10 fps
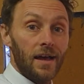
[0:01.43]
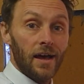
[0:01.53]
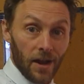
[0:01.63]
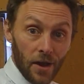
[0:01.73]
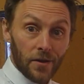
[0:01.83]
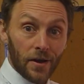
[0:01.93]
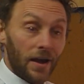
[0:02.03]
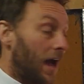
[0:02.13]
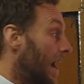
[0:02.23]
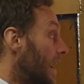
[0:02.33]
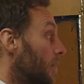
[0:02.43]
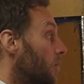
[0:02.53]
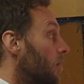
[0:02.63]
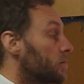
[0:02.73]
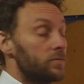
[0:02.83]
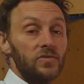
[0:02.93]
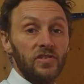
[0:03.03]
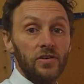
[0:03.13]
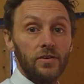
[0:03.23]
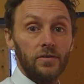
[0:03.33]
Hello and welcome
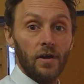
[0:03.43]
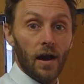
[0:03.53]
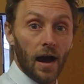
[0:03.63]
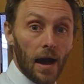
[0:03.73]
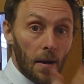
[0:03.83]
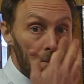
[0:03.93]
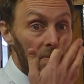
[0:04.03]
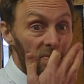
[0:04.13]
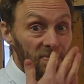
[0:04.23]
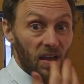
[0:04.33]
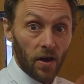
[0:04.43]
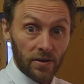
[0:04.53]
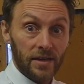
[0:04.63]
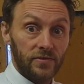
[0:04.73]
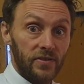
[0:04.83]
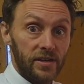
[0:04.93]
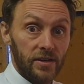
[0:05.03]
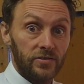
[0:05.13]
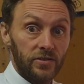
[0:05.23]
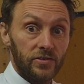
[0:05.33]
to our next video
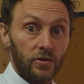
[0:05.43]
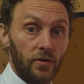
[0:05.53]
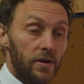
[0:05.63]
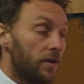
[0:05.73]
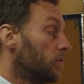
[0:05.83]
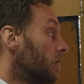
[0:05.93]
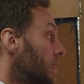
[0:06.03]
tutorial.